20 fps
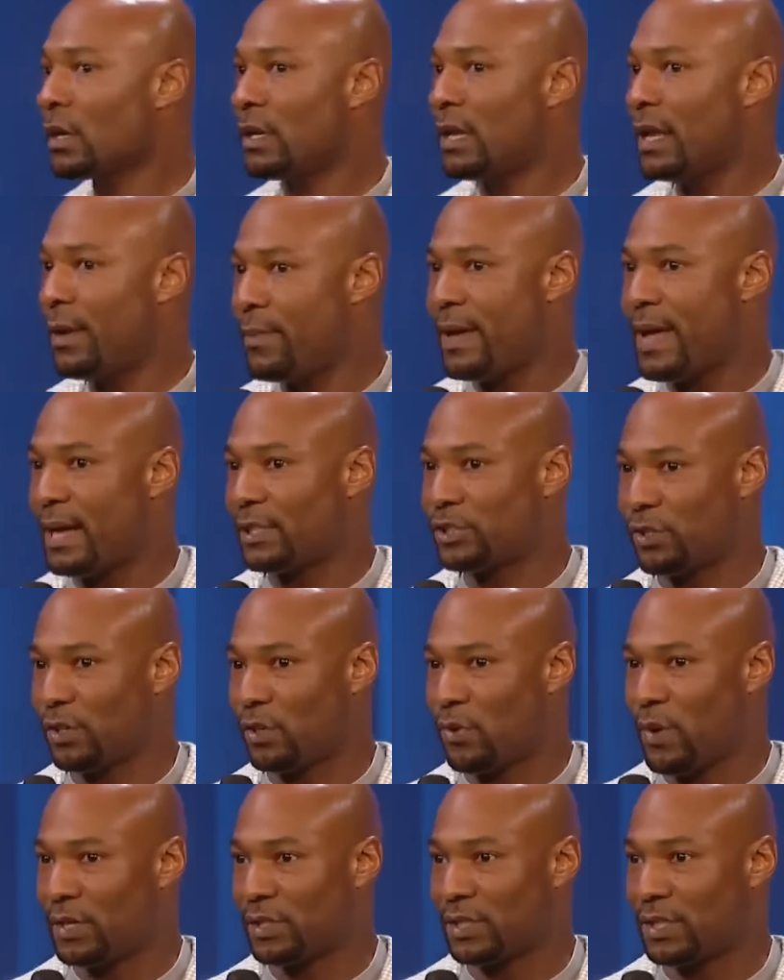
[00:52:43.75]
Let me ask you
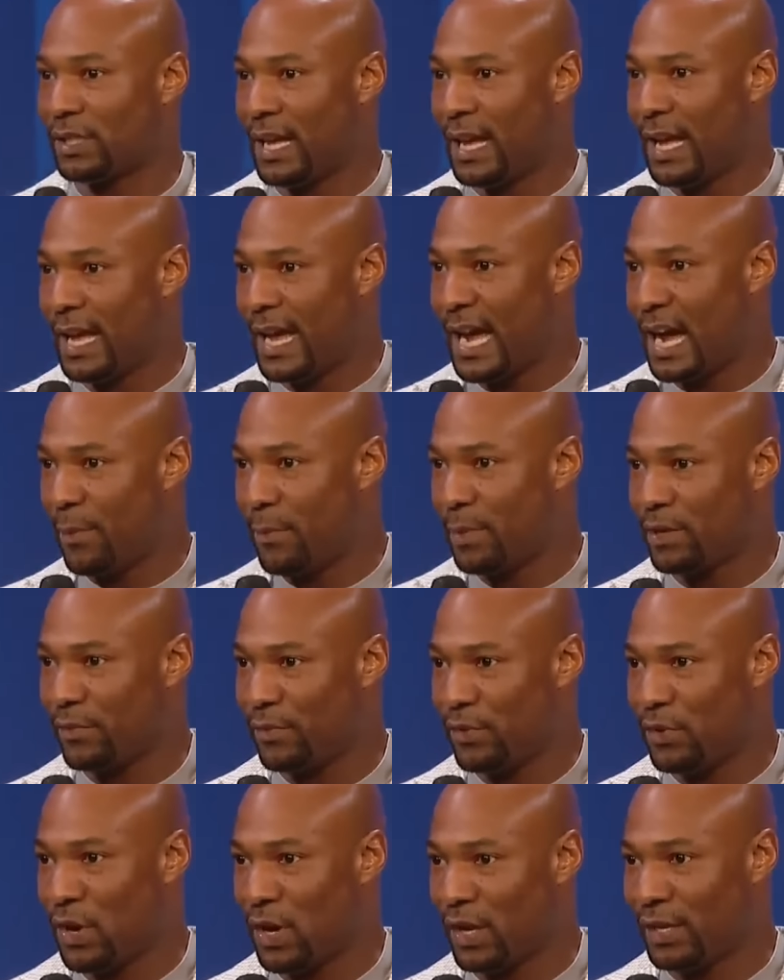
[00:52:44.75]
a question. How many
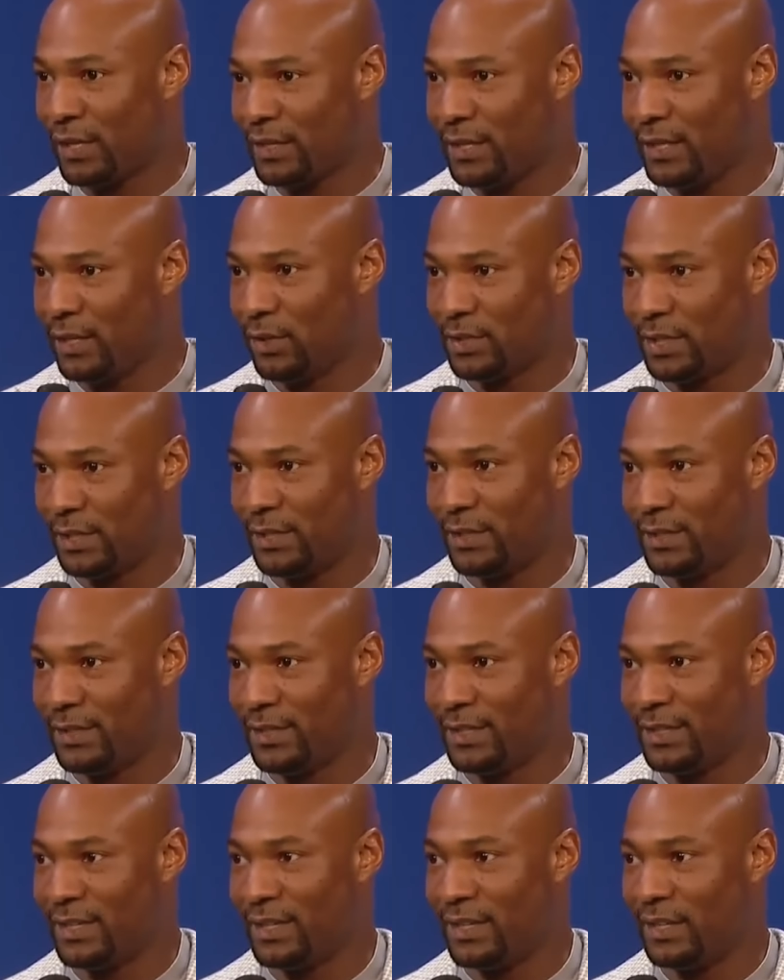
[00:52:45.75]
of you all are guilty
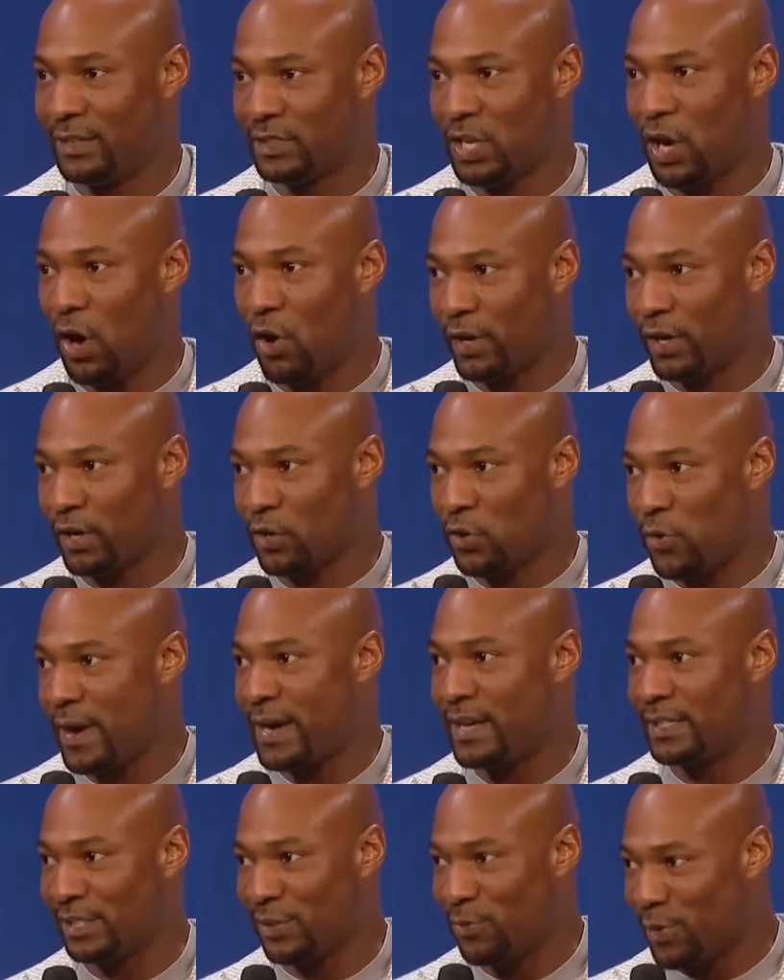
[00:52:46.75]
of talking
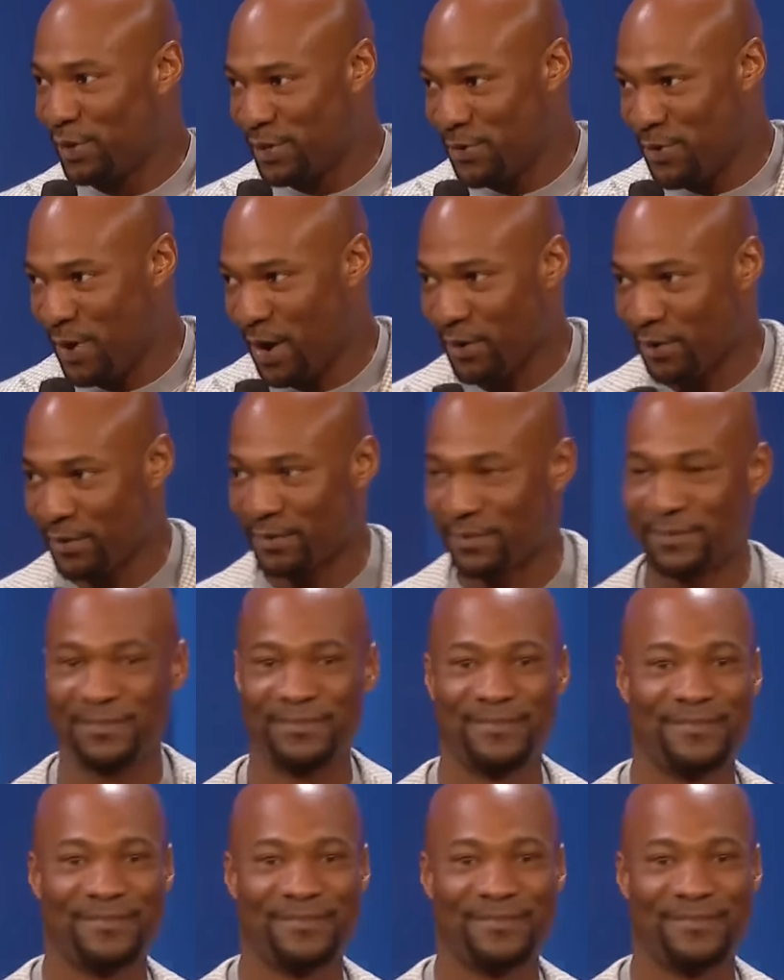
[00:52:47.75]
crazy when you hurt?